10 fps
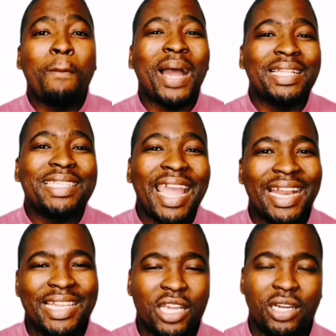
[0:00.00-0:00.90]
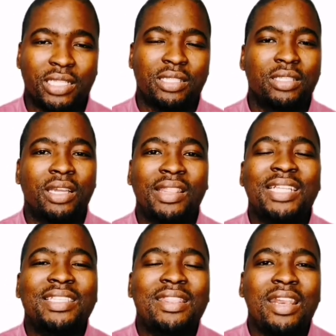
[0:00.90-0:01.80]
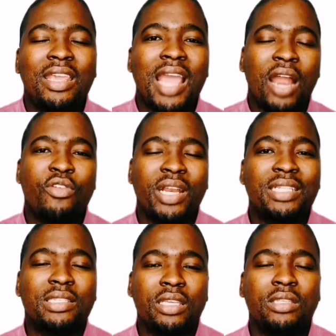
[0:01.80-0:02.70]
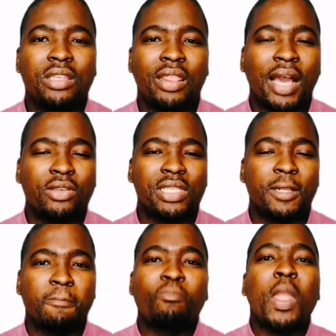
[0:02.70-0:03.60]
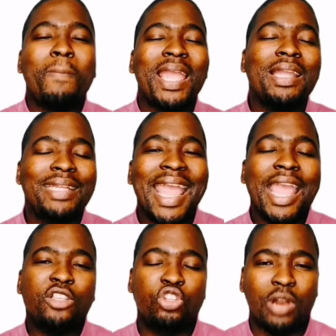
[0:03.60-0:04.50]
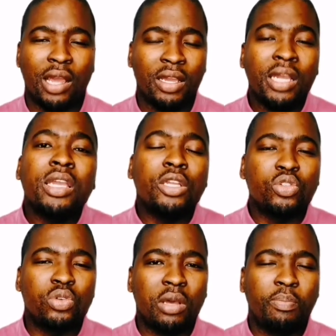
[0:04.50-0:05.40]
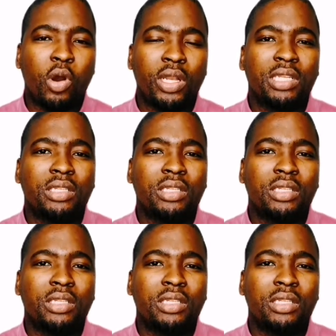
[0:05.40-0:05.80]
it by 10 years. That's 360,000 paid extra into the